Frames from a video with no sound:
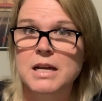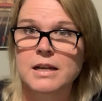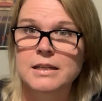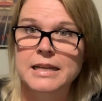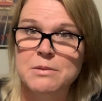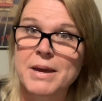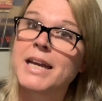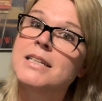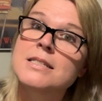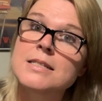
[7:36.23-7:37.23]
uh, like a
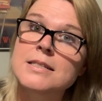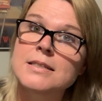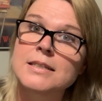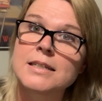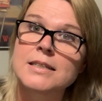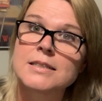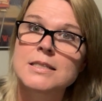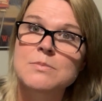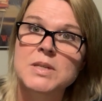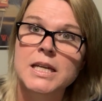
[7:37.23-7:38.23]
paste
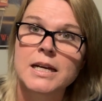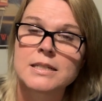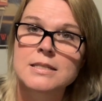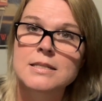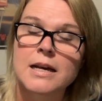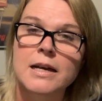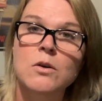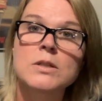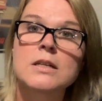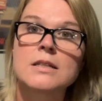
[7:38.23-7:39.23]
is because I
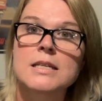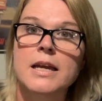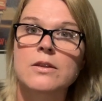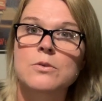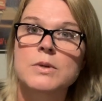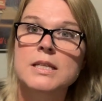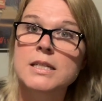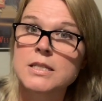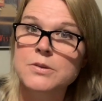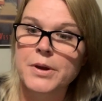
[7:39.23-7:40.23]
hold it all together with
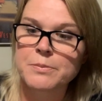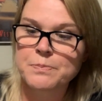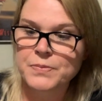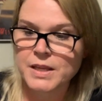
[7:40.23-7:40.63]
glycerin.